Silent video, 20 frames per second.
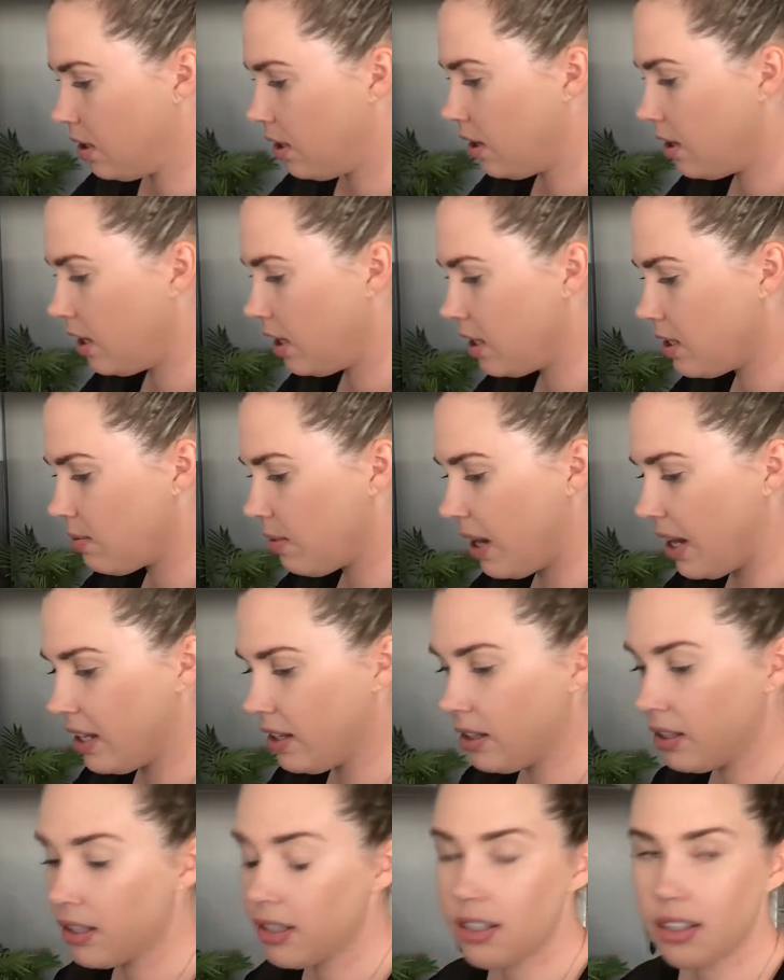These
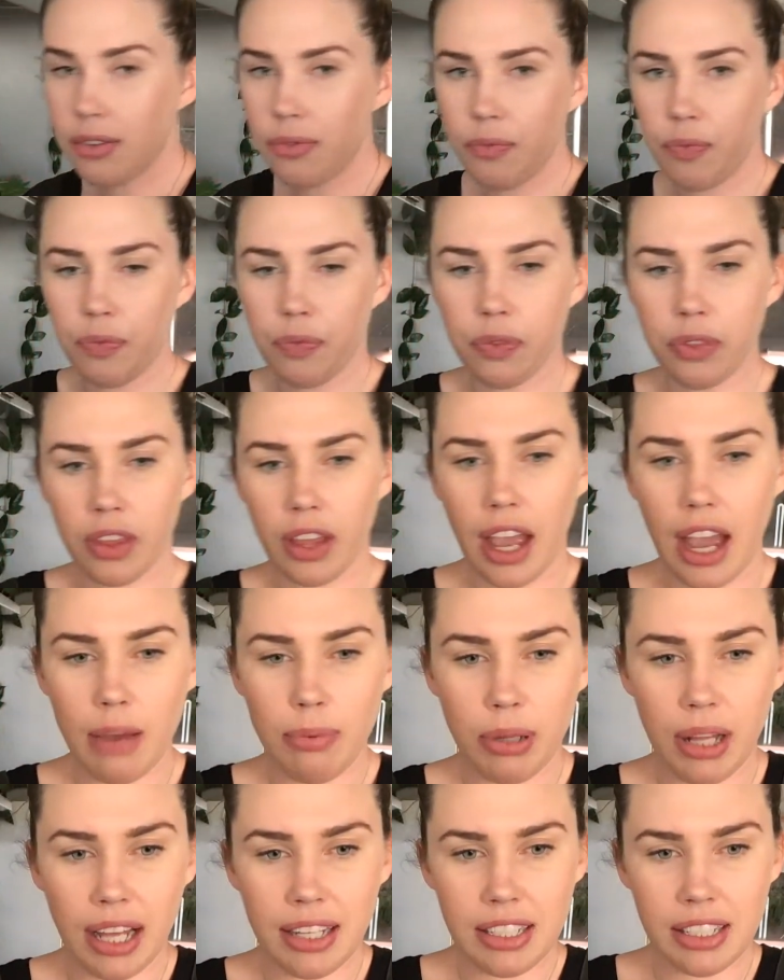ones, I
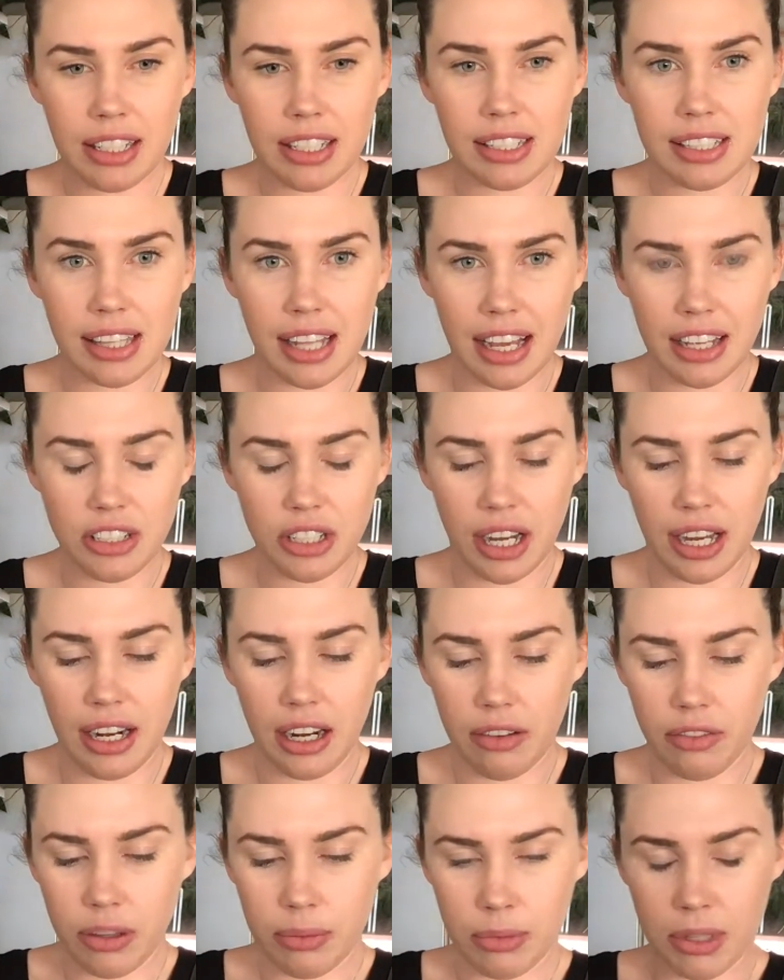planted these I
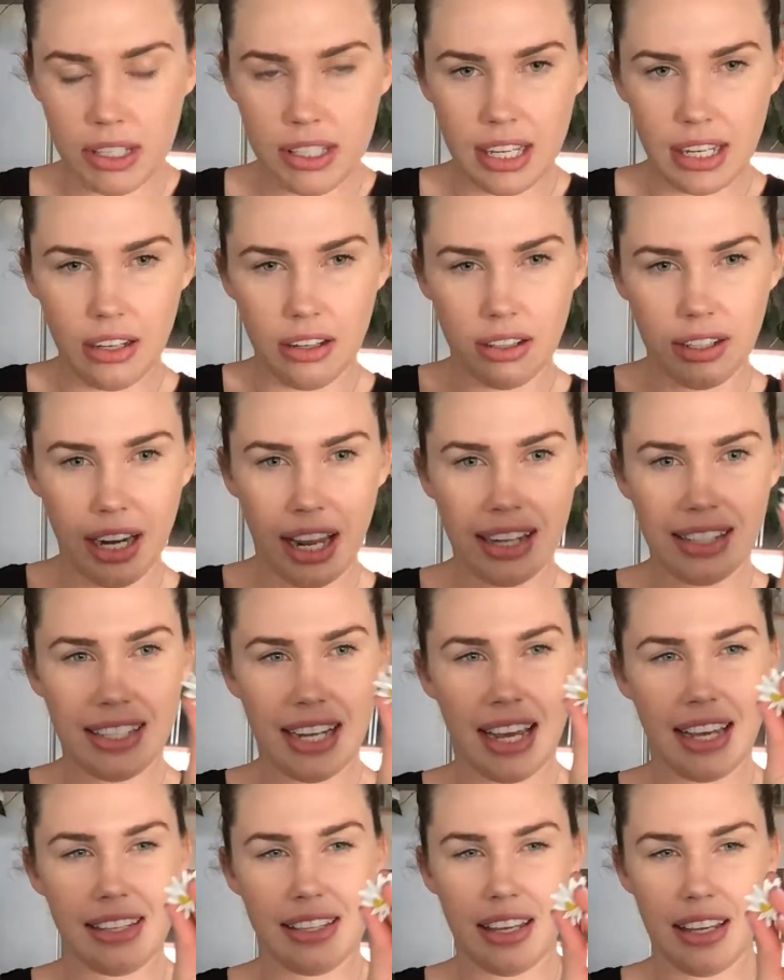love them because they look like
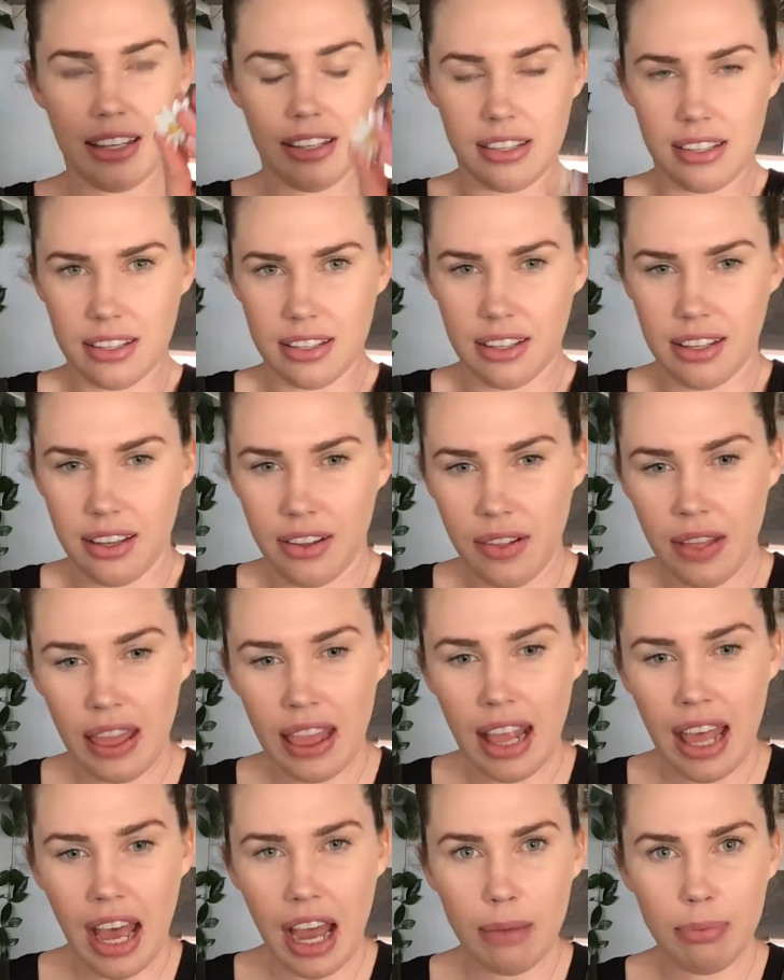daisies.
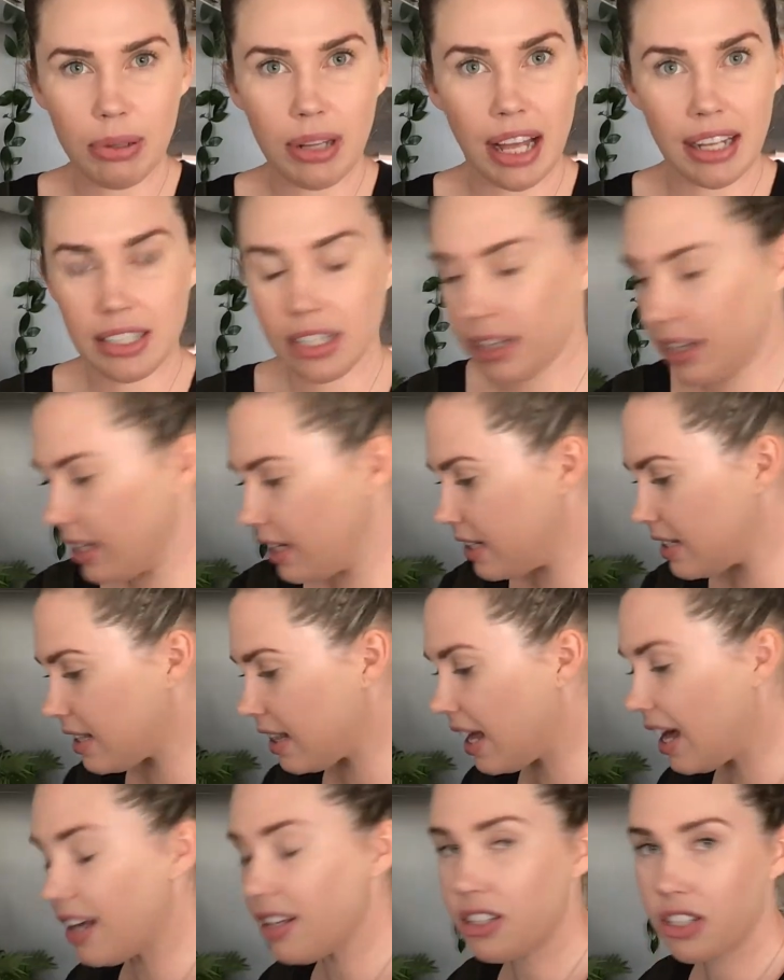I planted these
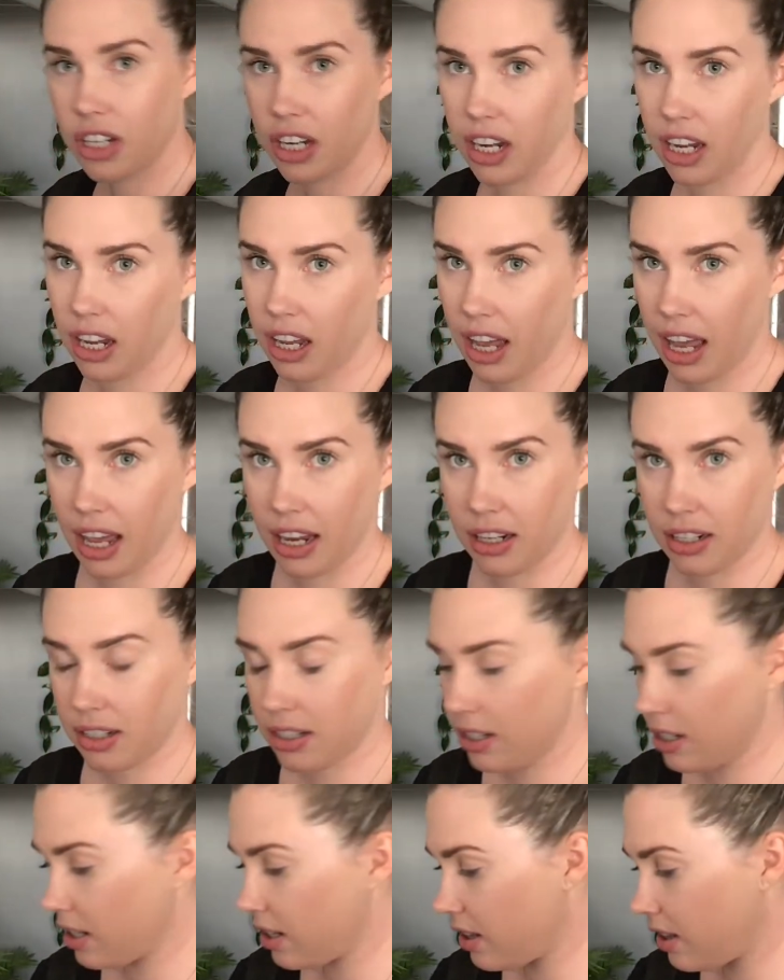last year and
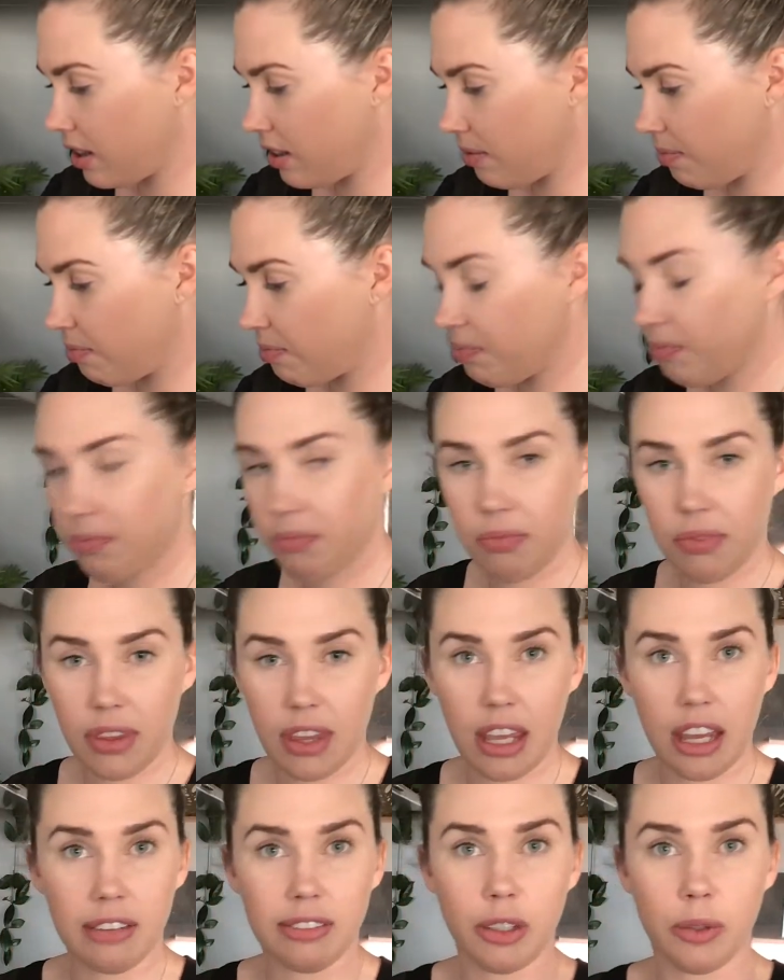
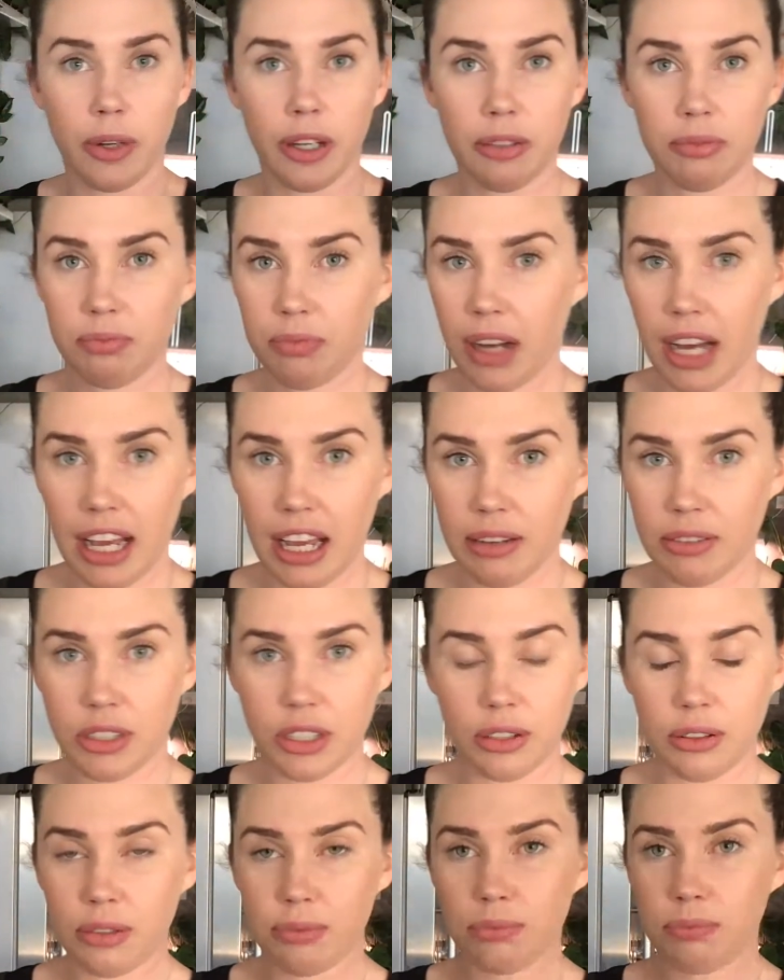they're everywhere. I
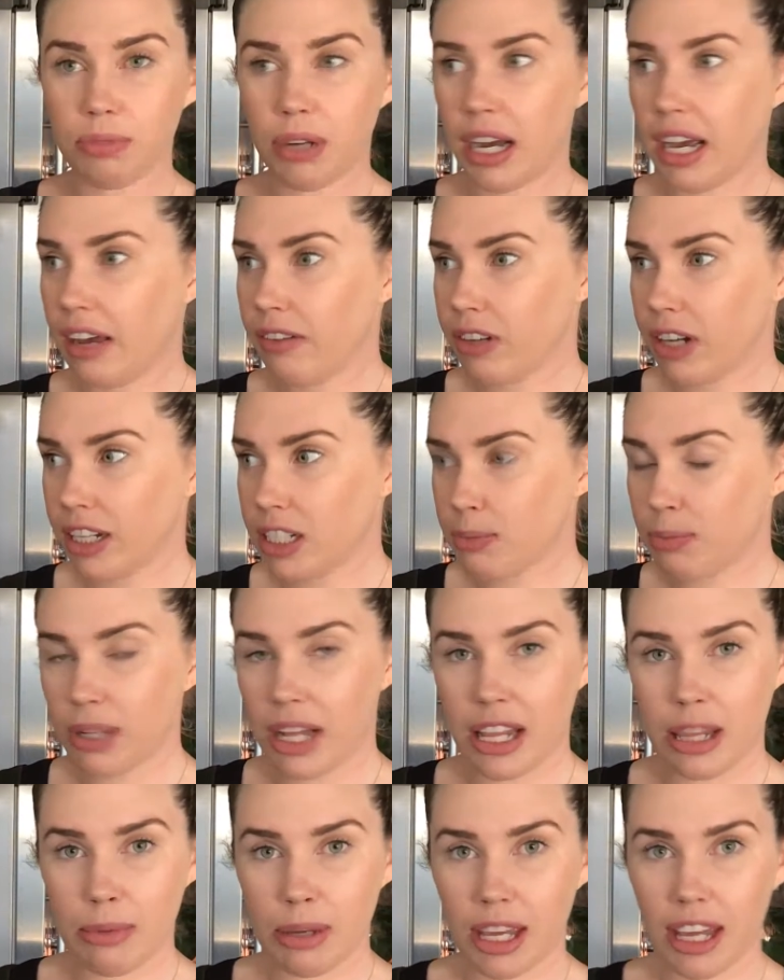haven't had to
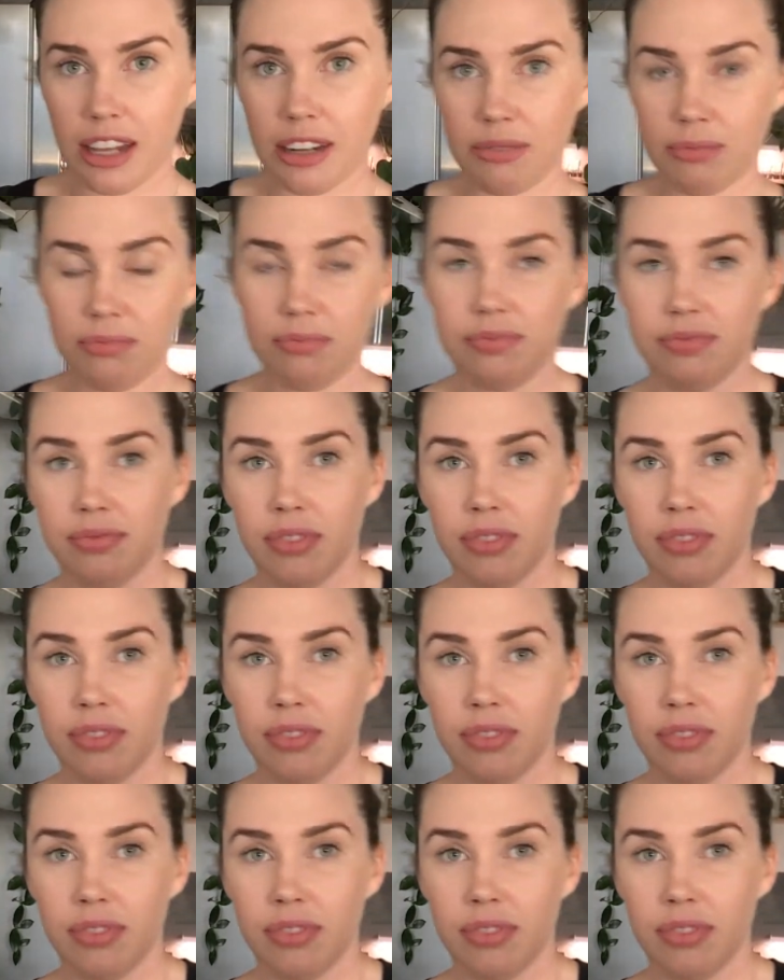plant them again.